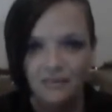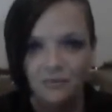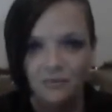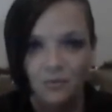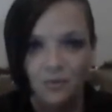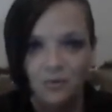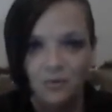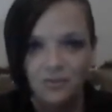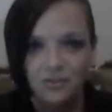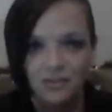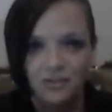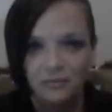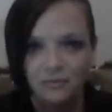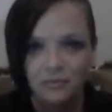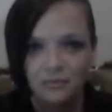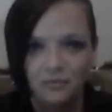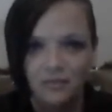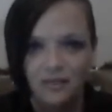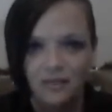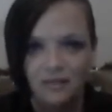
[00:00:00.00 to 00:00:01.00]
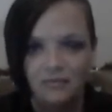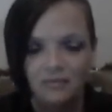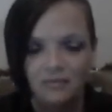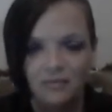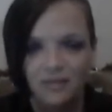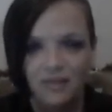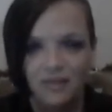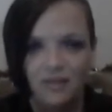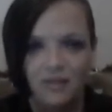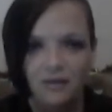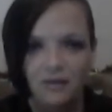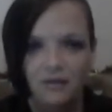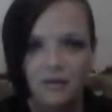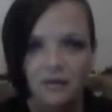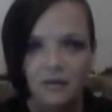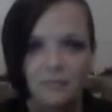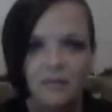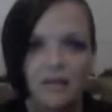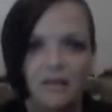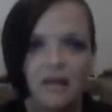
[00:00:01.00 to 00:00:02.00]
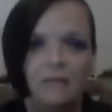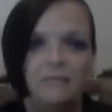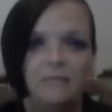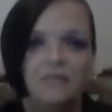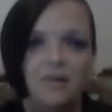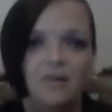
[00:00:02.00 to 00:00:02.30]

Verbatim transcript: Worship or whatever, you know. But I'm